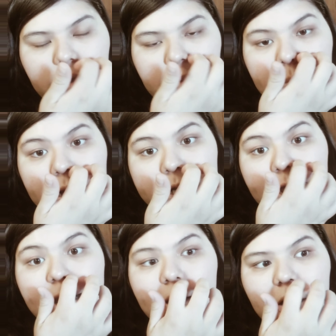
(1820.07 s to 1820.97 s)
And my
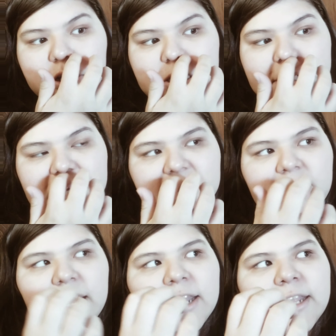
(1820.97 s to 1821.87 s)
day nurse did.
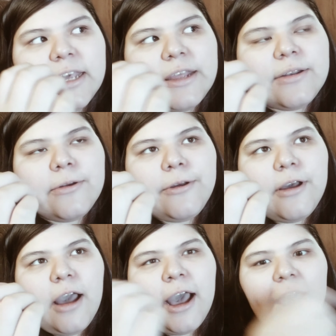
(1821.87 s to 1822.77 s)
And then
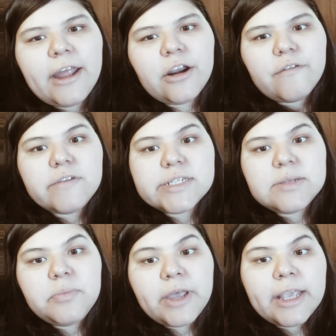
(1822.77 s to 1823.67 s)
I had our
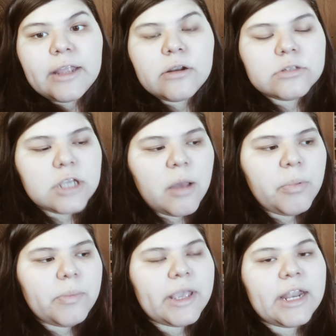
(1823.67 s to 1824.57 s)
fuzzy blanket on
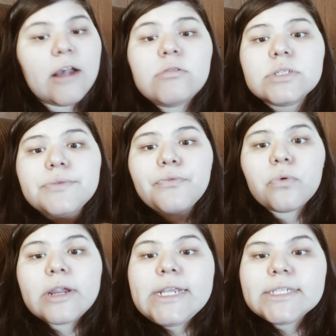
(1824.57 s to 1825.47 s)
top of me, and I was
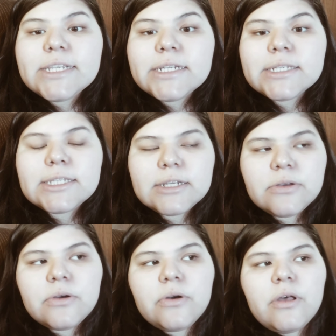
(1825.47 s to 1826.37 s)
freezing
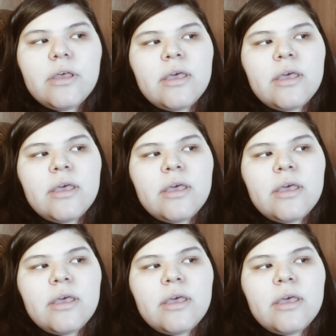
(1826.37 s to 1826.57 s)
still,